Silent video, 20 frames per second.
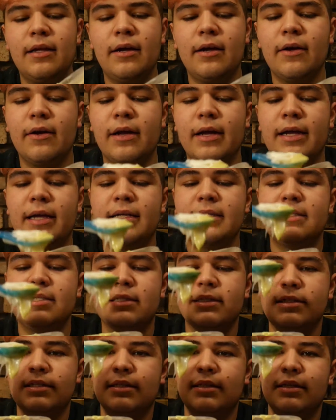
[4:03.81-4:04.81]
Okay,
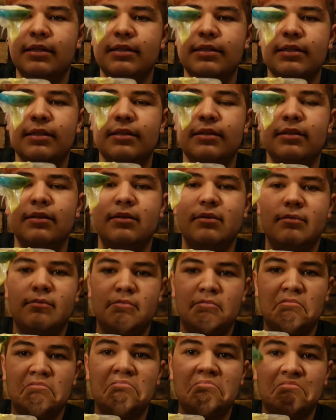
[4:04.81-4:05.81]
it's
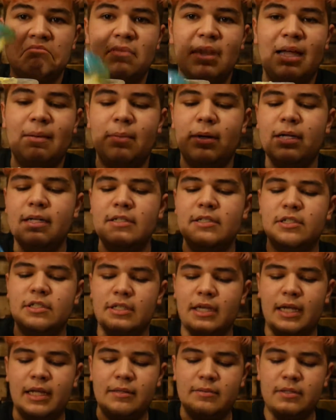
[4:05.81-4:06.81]
that much.
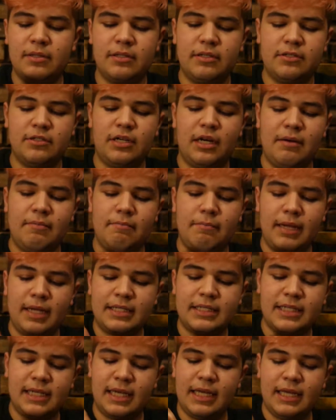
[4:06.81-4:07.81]
I am trying
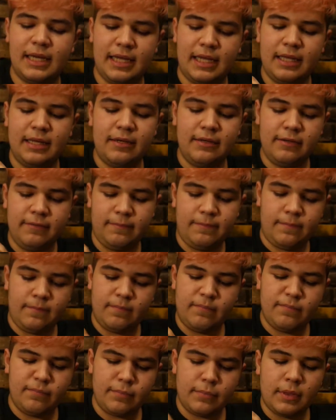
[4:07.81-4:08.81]
mixing it in
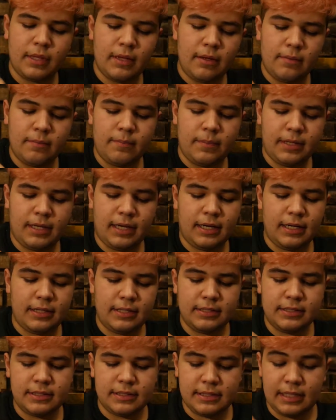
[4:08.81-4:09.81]

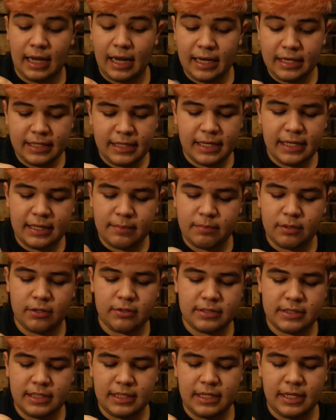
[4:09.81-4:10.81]
because I need
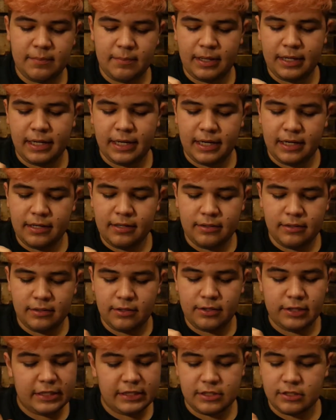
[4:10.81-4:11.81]
protein in my hair.
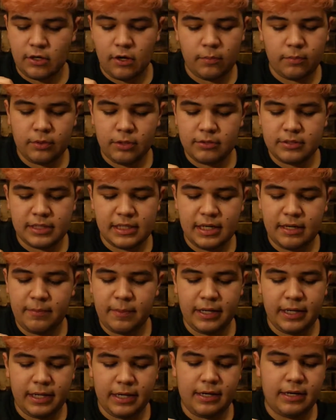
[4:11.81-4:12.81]
There is no protein in
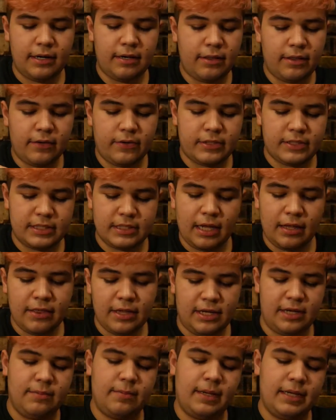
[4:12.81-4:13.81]
my hair. There is
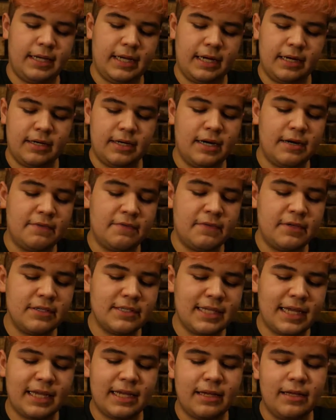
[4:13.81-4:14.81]
nothing in my hair. It feels
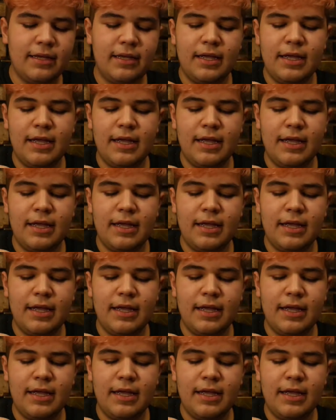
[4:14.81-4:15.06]
like